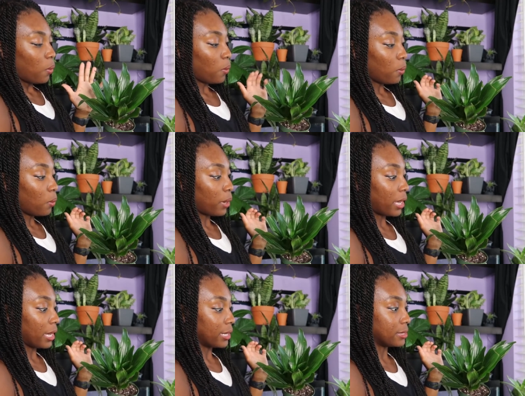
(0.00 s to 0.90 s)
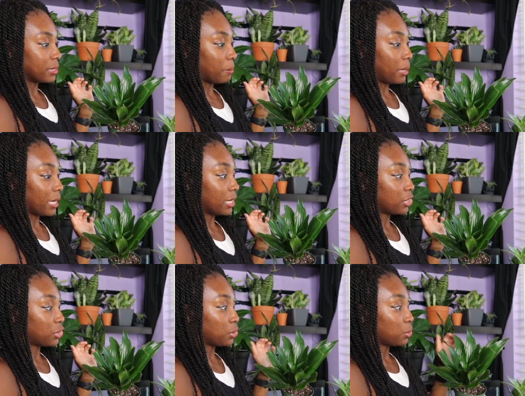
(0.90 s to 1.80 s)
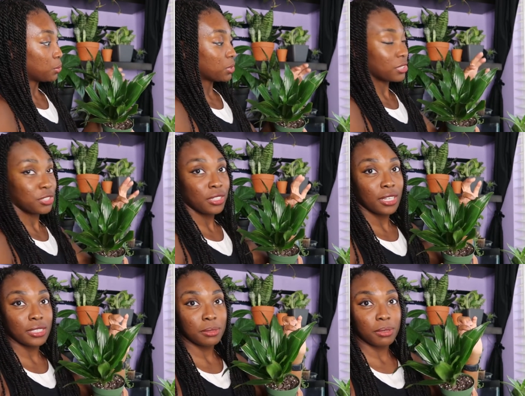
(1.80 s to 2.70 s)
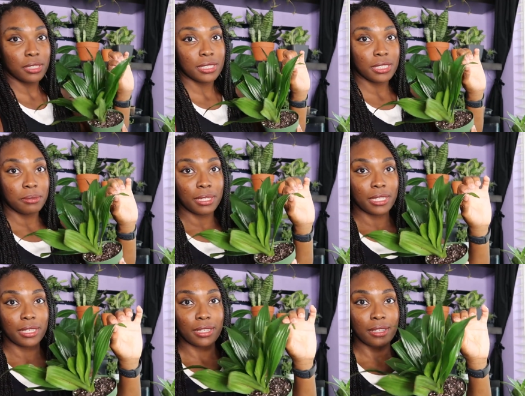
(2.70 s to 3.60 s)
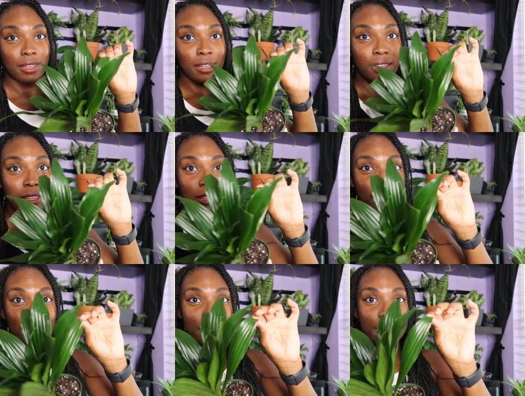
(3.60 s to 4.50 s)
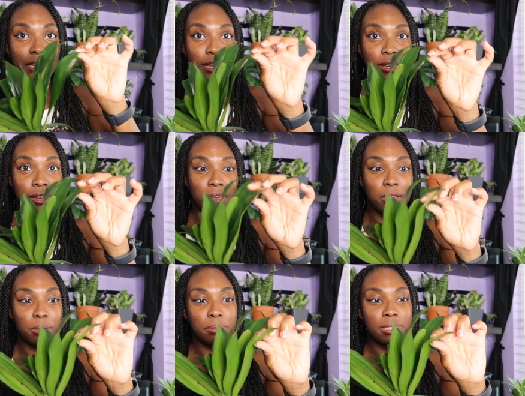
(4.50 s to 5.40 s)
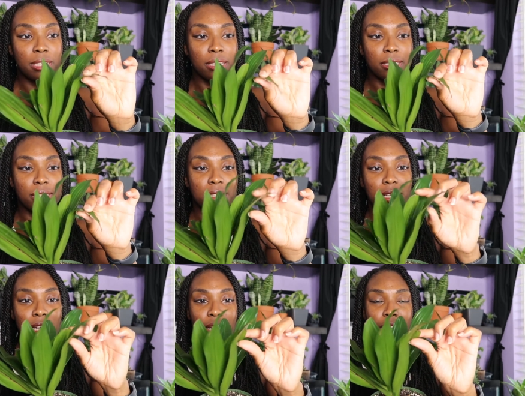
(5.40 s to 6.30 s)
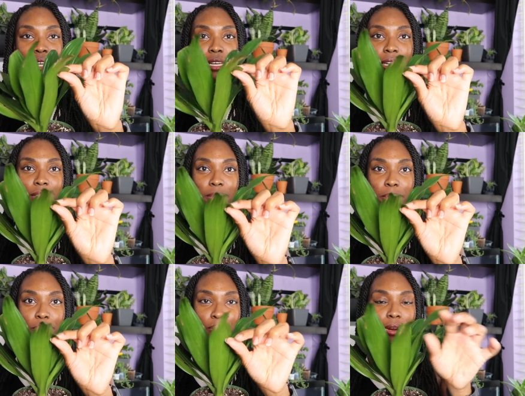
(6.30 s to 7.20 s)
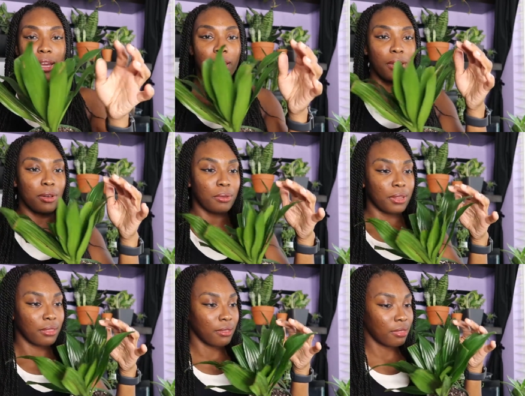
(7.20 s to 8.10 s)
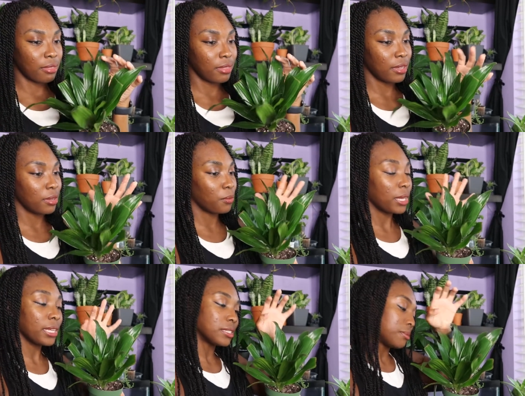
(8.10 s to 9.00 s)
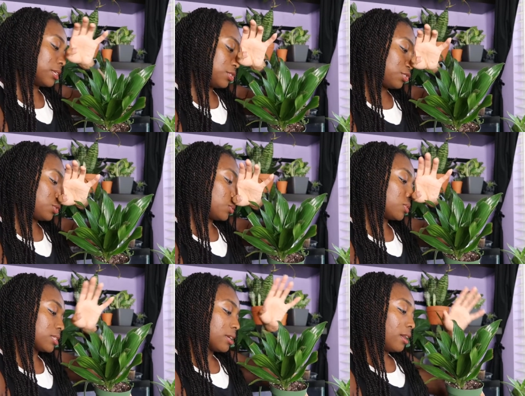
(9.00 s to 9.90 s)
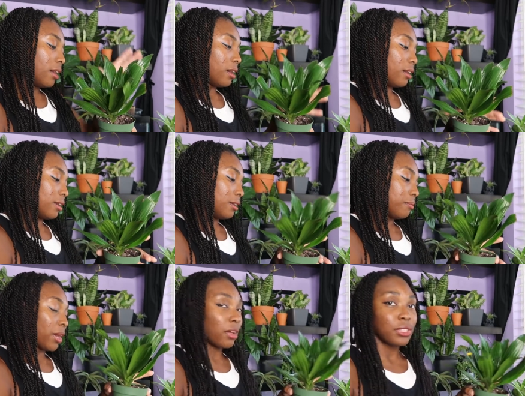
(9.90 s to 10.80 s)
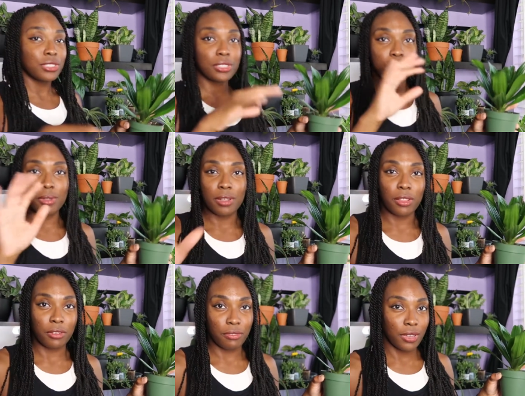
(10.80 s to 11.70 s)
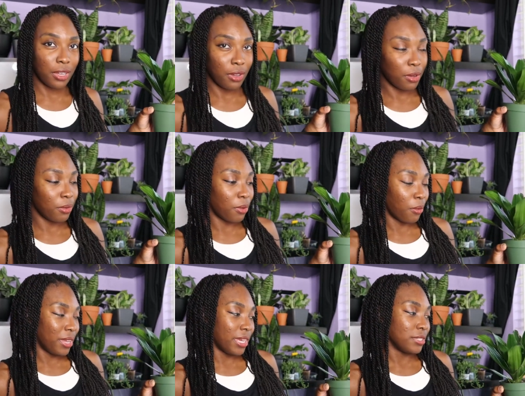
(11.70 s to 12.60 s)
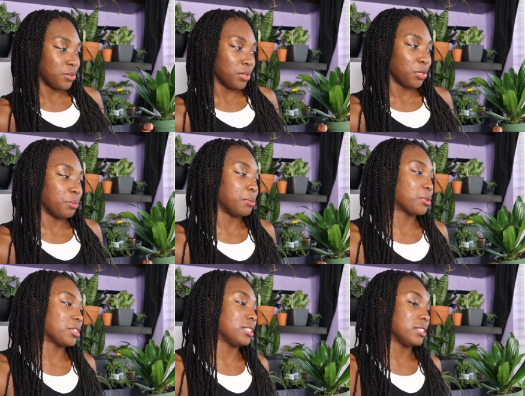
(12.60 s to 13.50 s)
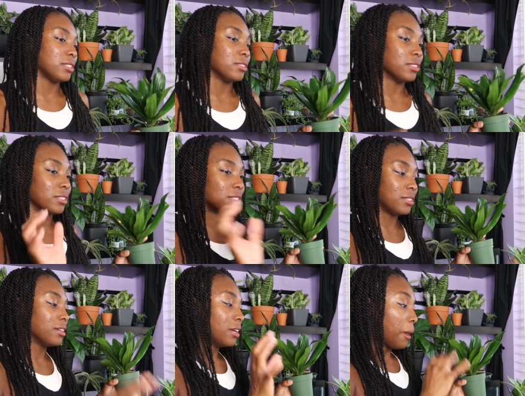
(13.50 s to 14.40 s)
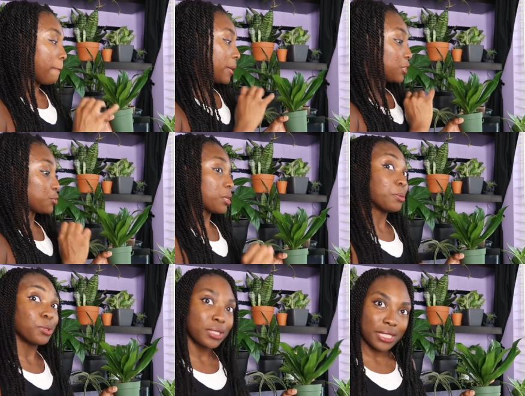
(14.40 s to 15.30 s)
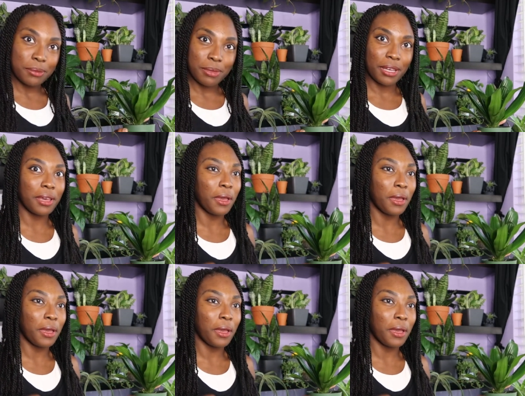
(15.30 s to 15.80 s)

Ooh, we had some issues, as you guys can probably see by like the tips and the side and the brown and the thing. We had some issues. I'll actually do another video going into a little bit more detail on my troublesome